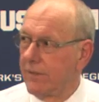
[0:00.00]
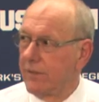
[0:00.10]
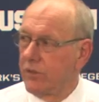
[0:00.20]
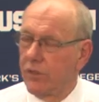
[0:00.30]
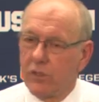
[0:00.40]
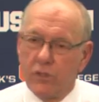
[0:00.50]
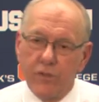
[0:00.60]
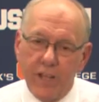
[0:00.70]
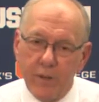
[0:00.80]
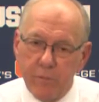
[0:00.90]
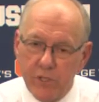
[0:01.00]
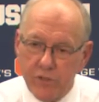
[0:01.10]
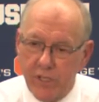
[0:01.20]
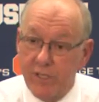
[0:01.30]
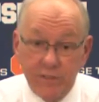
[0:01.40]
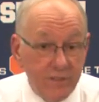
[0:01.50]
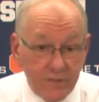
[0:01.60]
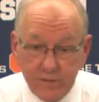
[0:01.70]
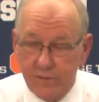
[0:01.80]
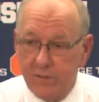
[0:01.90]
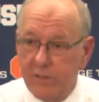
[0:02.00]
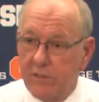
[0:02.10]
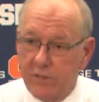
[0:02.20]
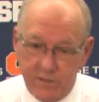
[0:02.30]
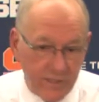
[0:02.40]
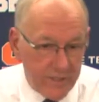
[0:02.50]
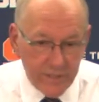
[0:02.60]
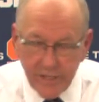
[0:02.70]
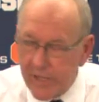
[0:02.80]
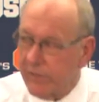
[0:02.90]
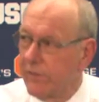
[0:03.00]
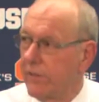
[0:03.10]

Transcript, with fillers: He should have learned that at Michigan. He didn't. He did it again.